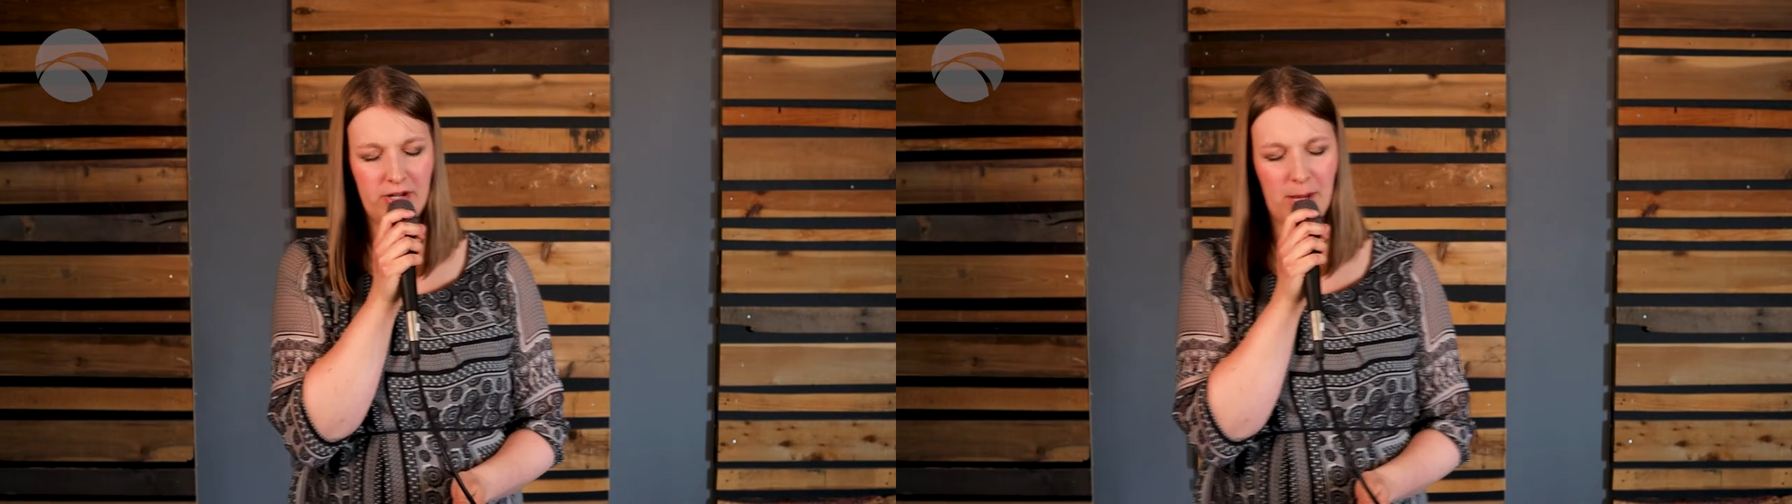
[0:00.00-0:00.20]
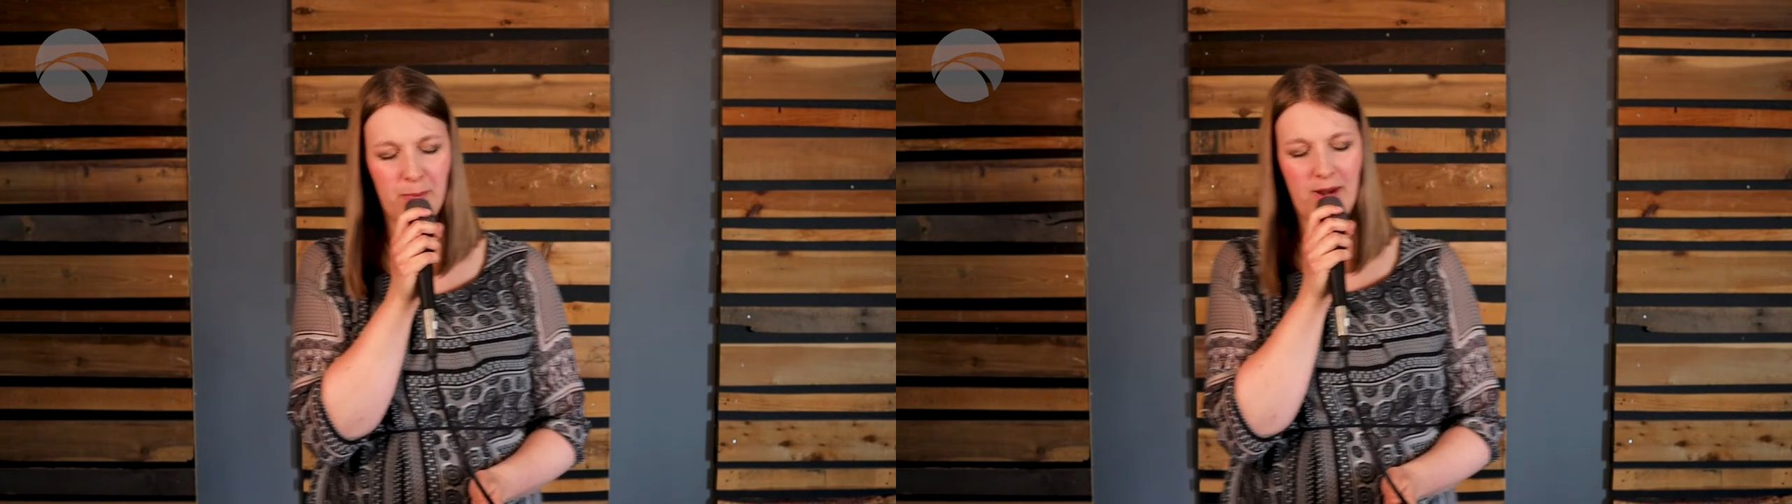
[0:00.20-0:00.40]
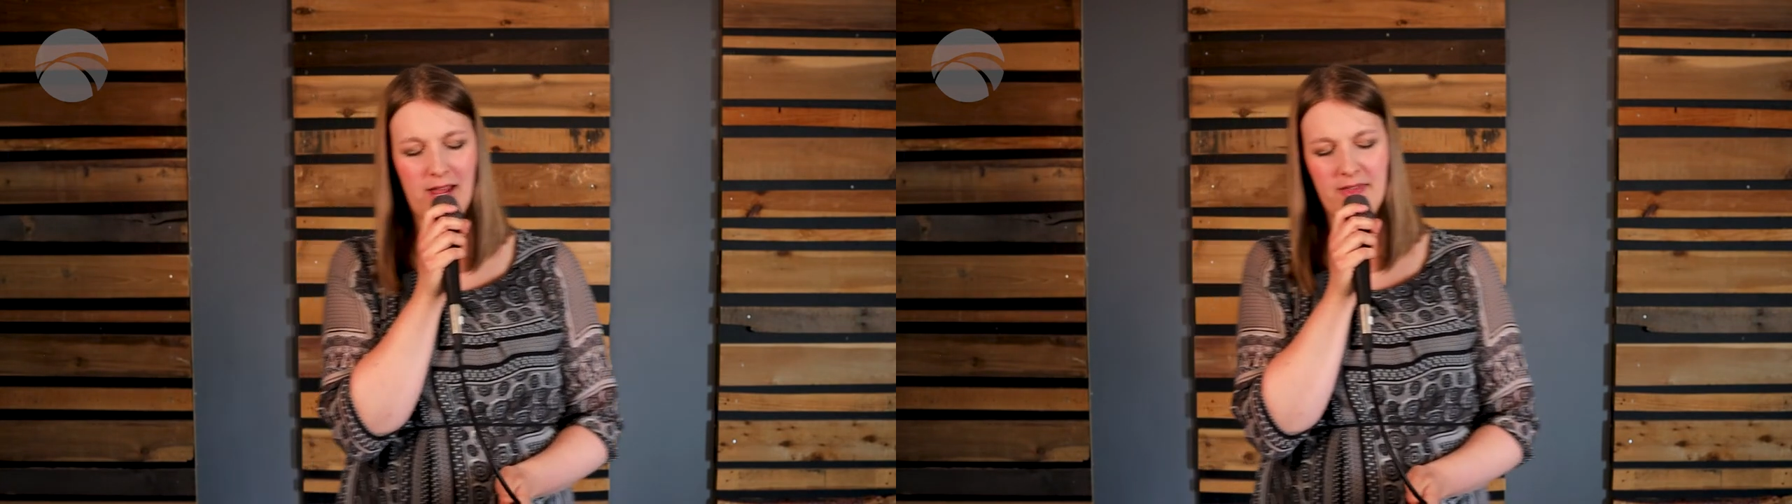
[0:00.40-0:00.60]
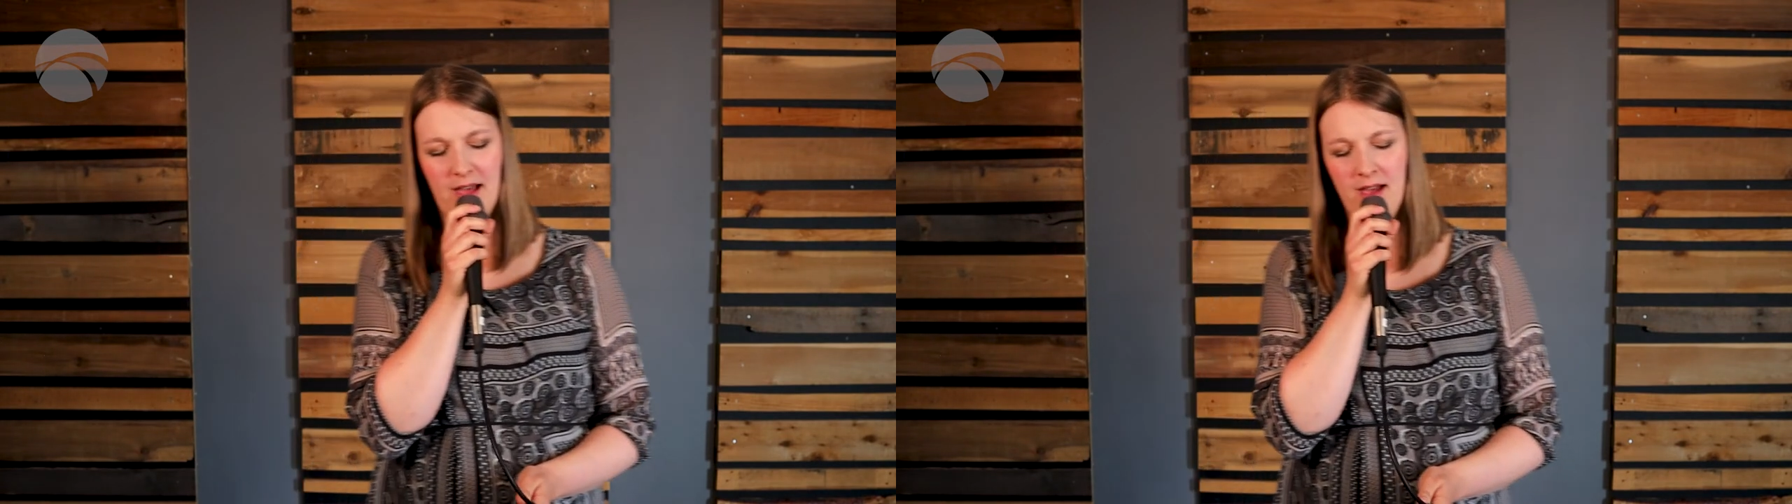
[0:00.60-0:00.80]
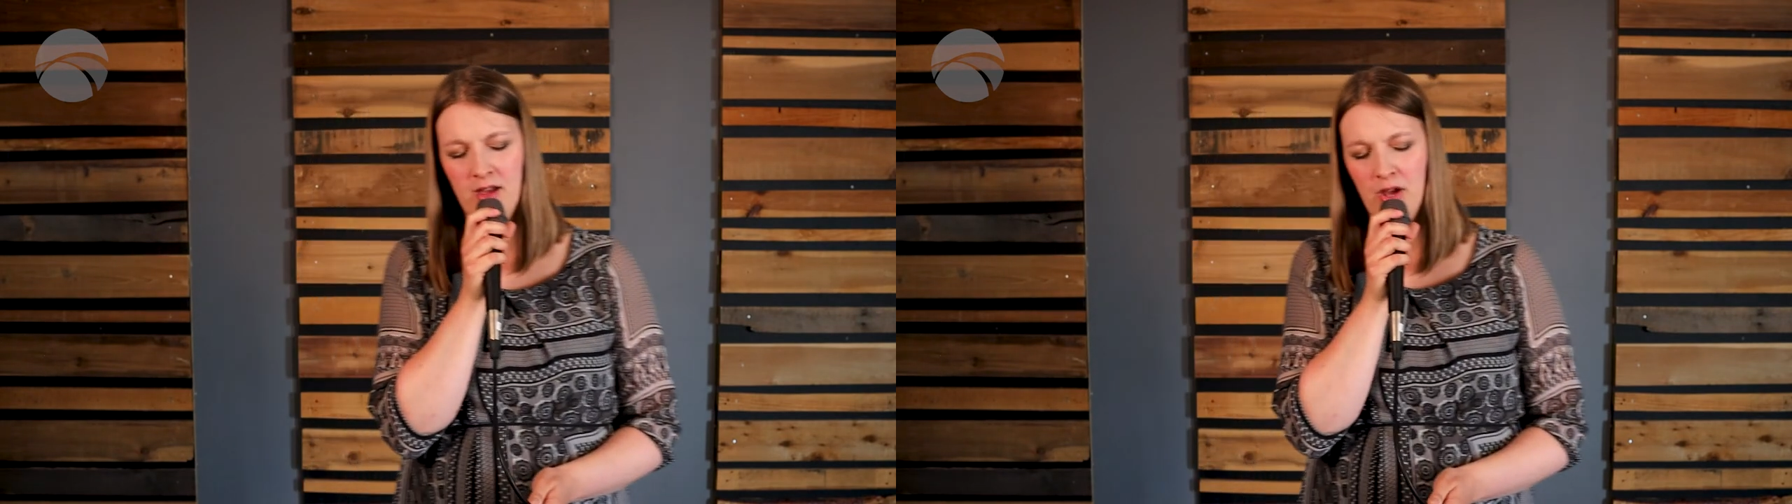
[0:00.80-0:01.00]
I pray
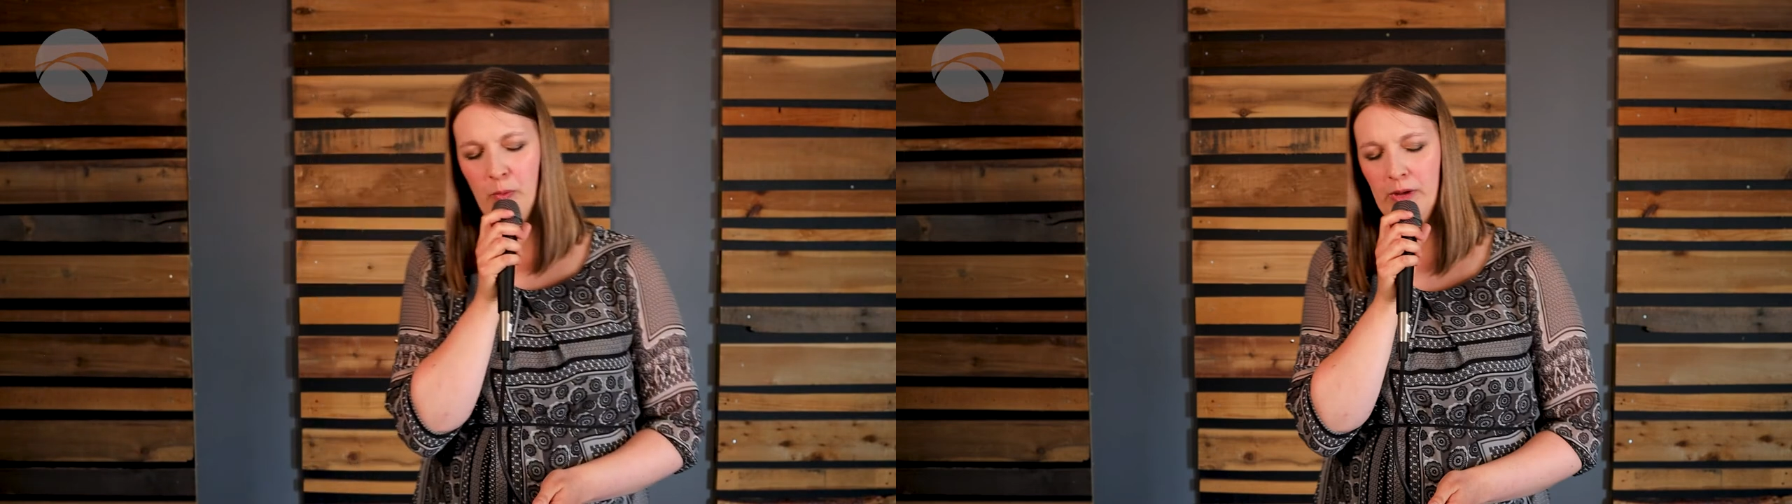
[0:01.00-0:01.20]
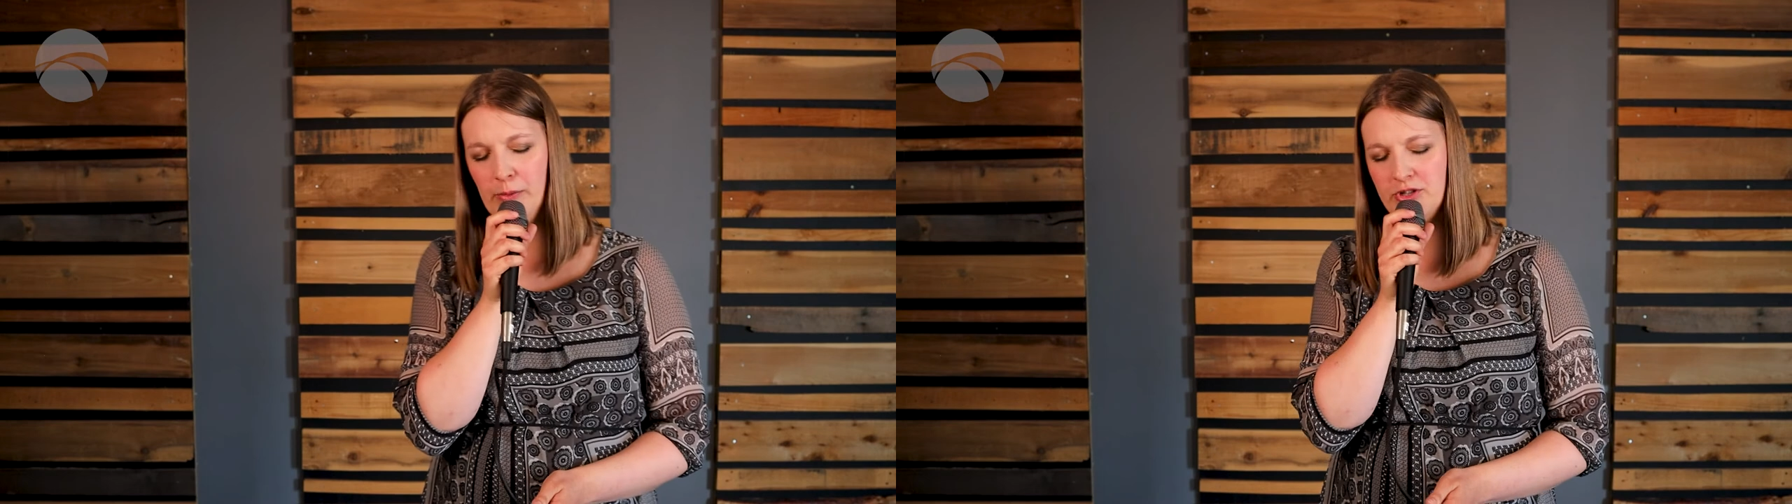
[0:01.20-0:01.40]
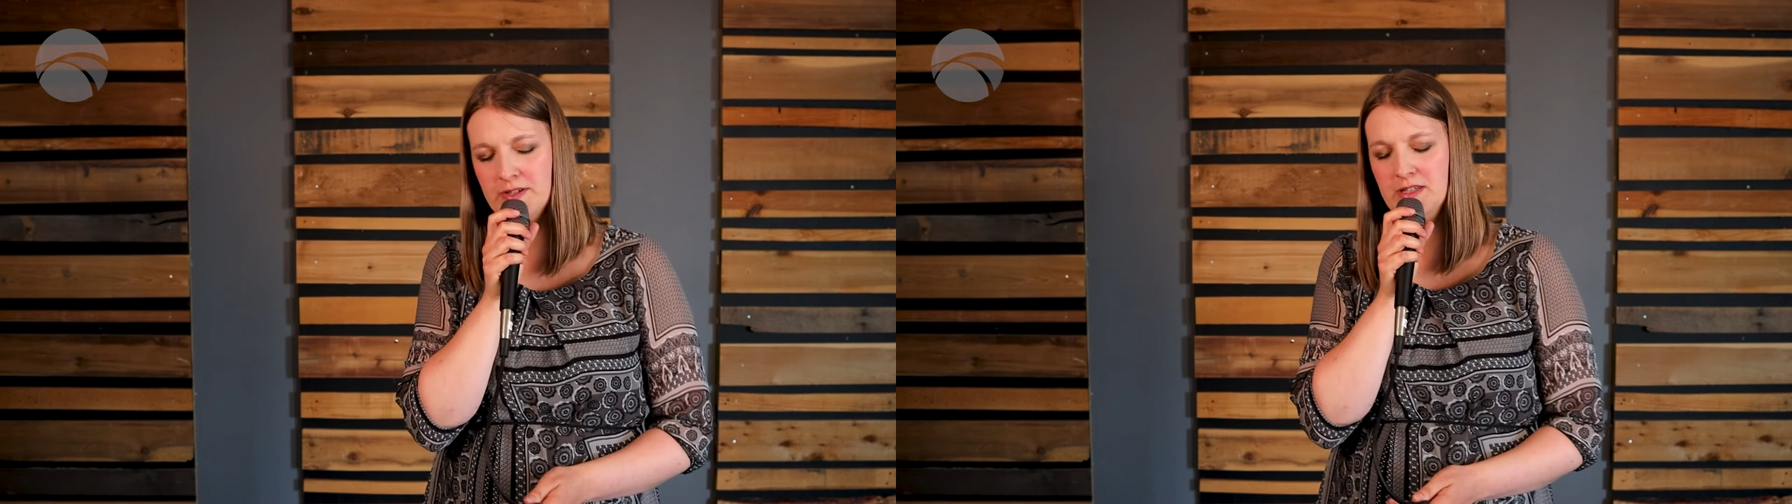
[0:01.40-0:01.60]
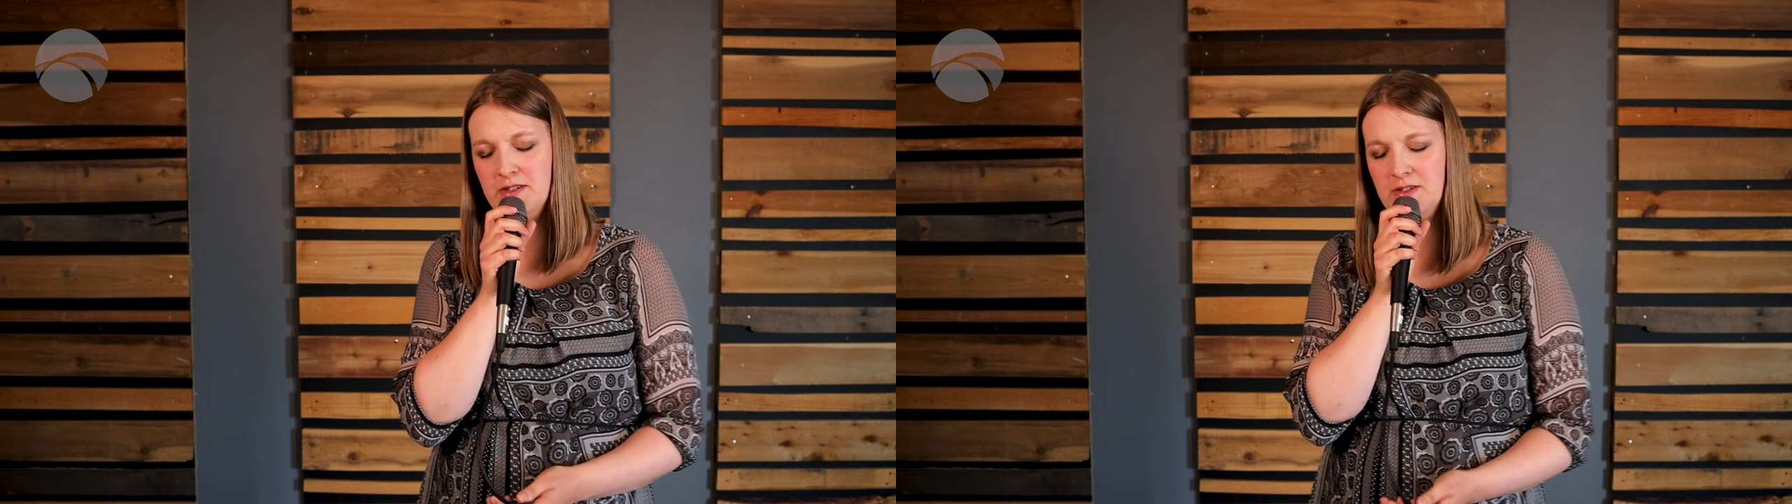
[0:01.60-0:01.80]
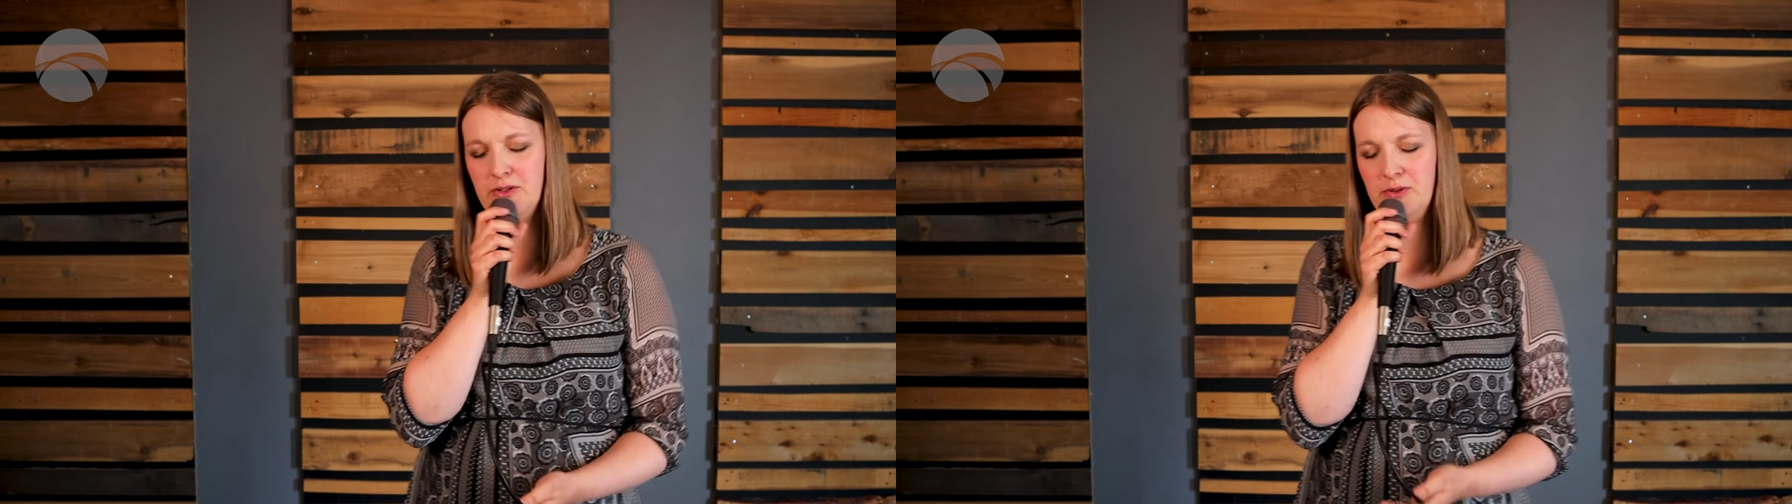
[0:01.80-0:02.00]
that we would just
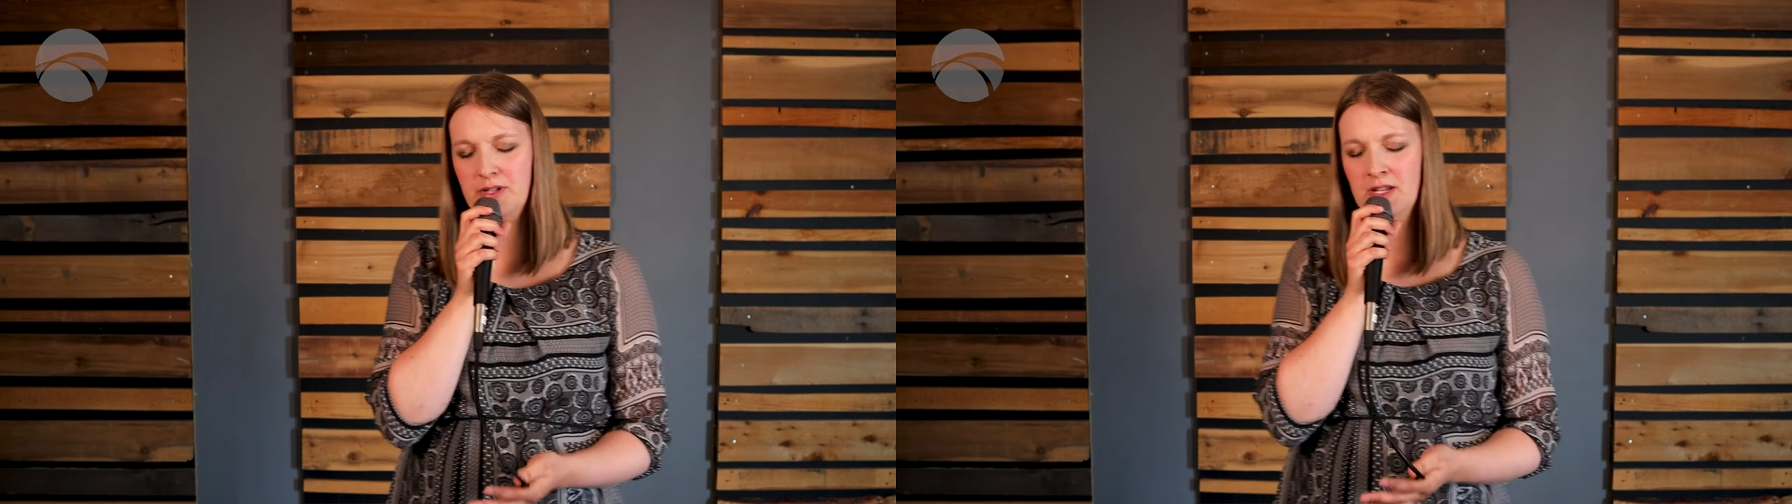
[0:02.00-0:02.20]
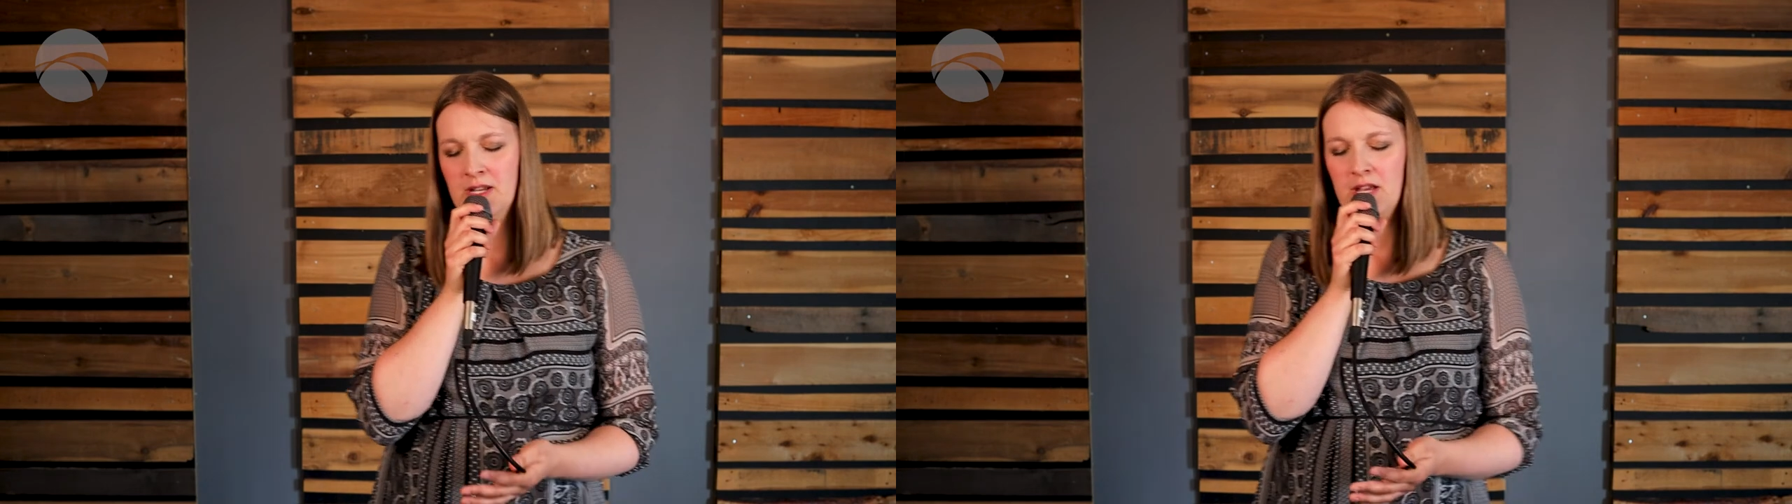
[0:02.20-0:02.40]
exude